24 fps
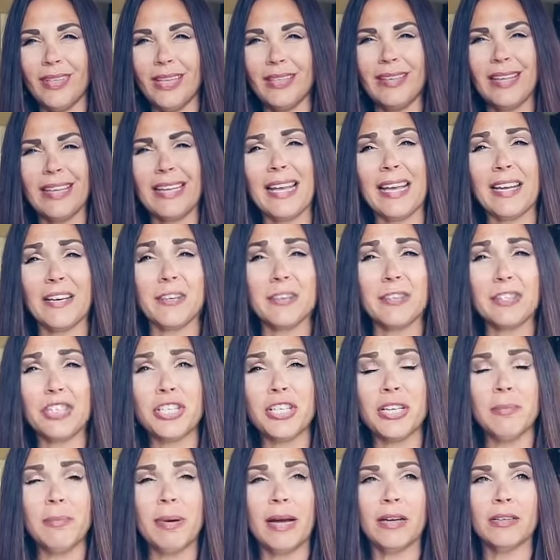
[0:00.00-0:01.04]
like
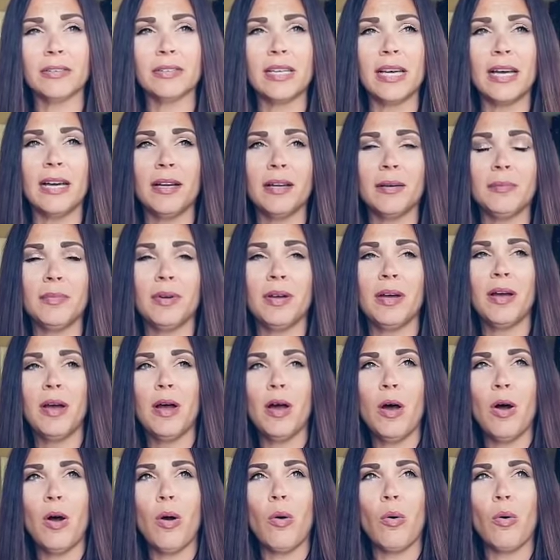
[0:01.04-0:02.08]
energy about them,
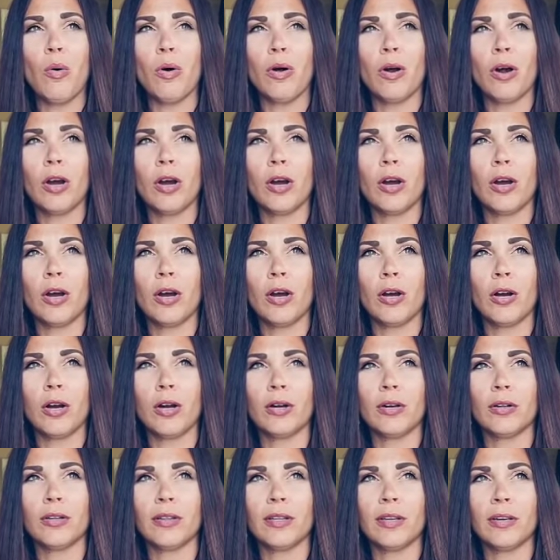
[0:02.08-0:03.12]

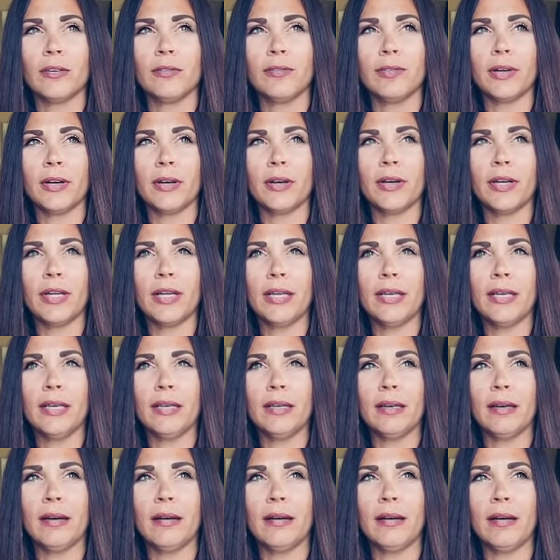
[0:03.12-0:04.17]
or they're
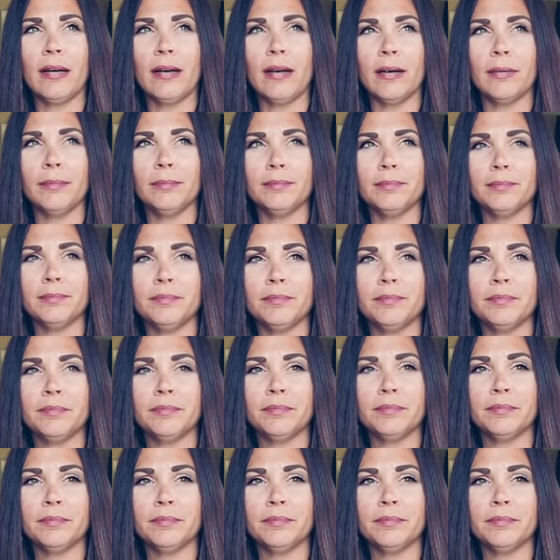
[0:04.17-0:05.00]
very um,